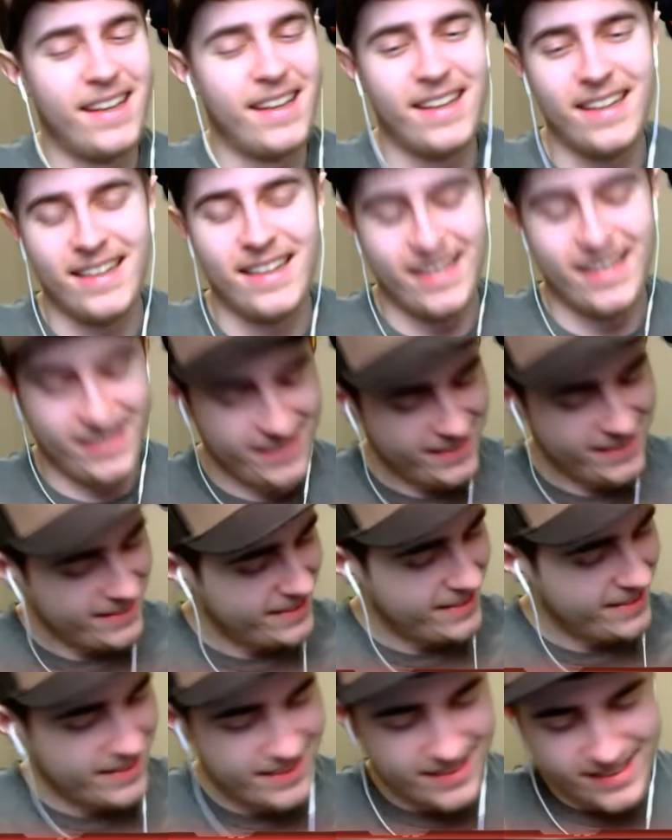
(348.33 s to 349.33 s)
Yeah. It's
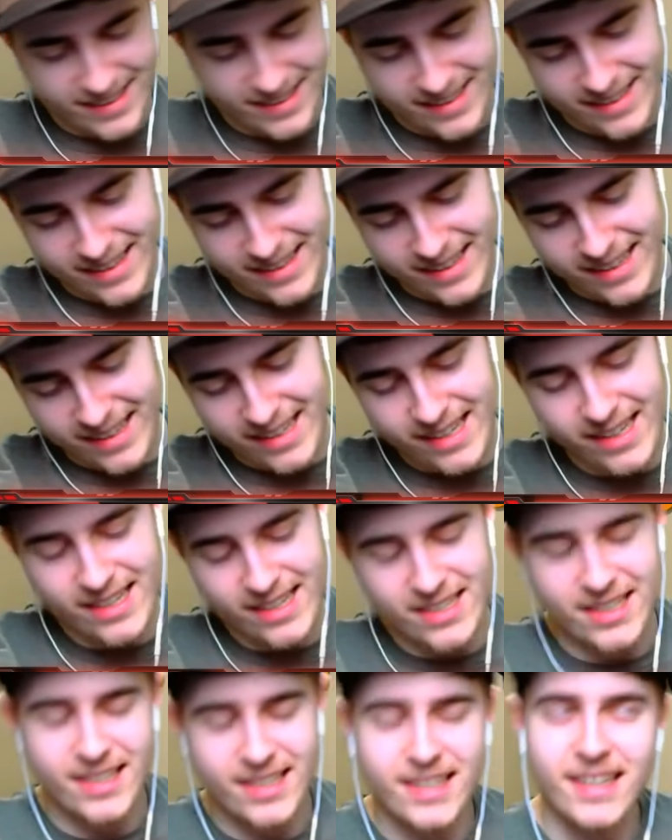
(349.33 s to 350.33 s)
fantastic. What do we have
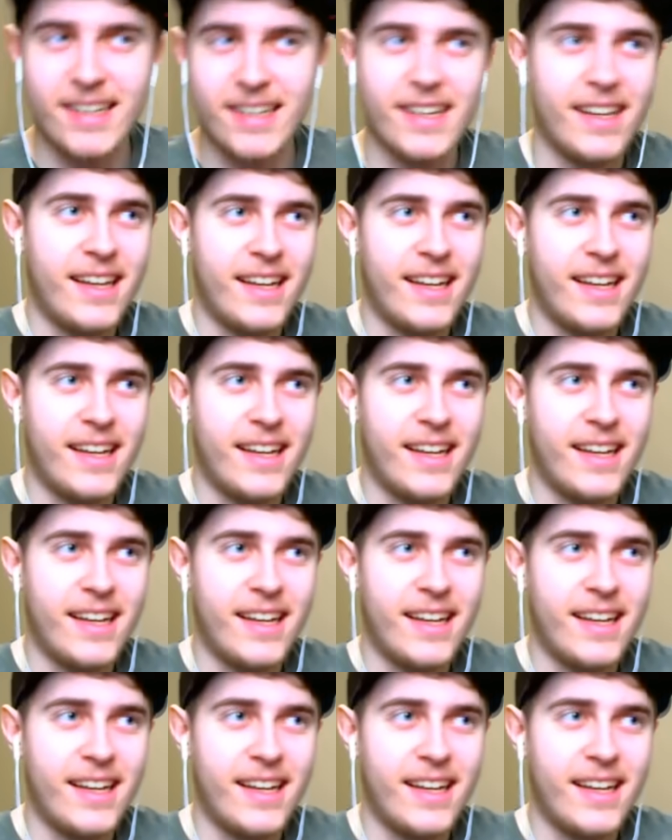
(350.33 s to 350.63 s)
next here?